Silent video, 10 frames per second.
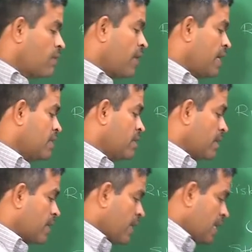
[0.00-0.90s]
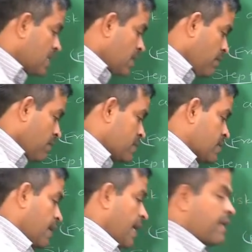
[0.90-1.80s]
finding the relative
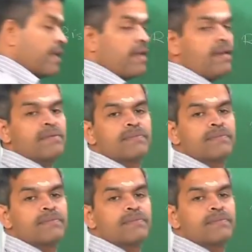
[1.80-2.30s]
risk ranking